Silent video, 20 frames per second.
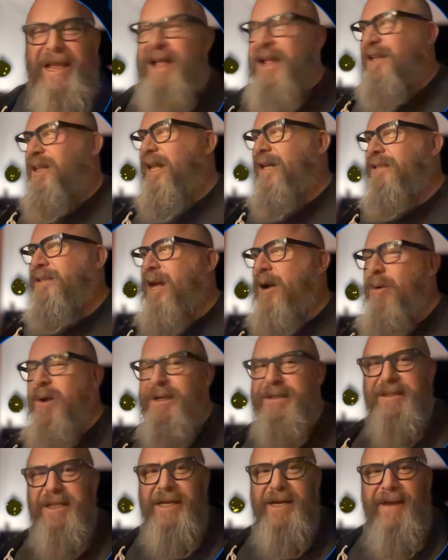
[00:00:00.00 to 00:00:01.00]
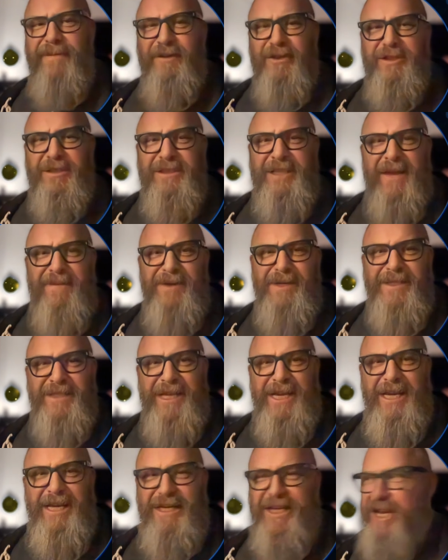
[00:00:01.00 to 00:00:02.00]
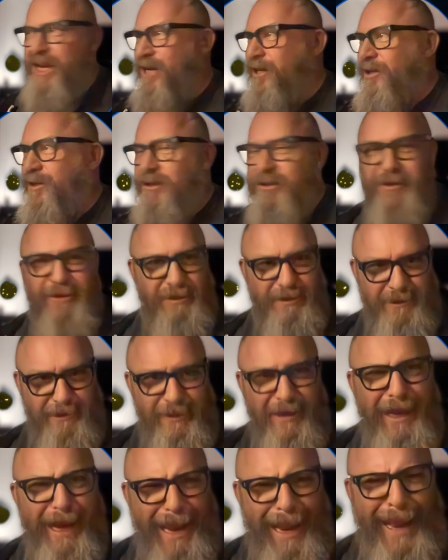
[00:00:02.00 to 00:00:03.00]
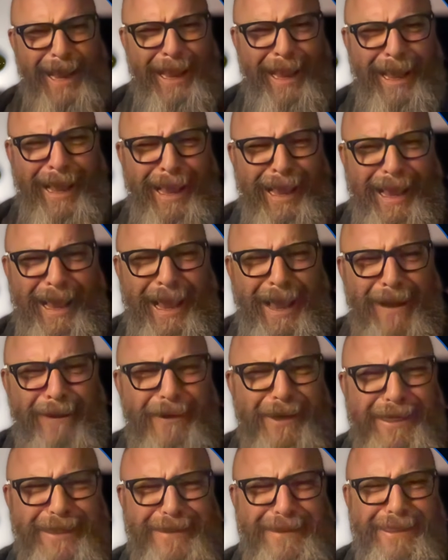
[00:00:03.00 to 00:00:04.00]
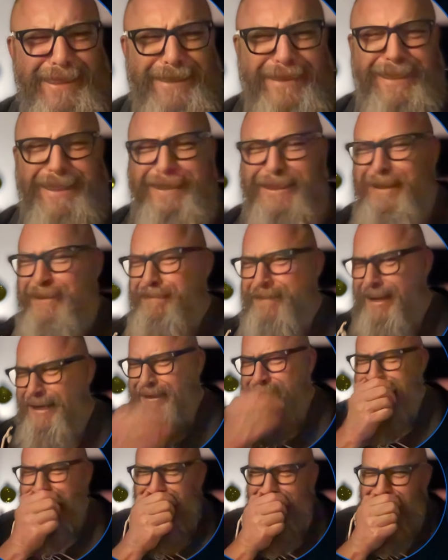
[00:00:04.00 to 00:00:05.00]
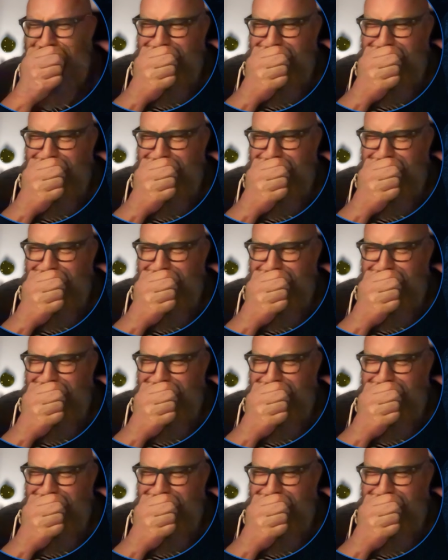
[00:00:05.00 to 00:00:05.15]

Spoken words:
I want to see it after 17 years. How easy is it to maintain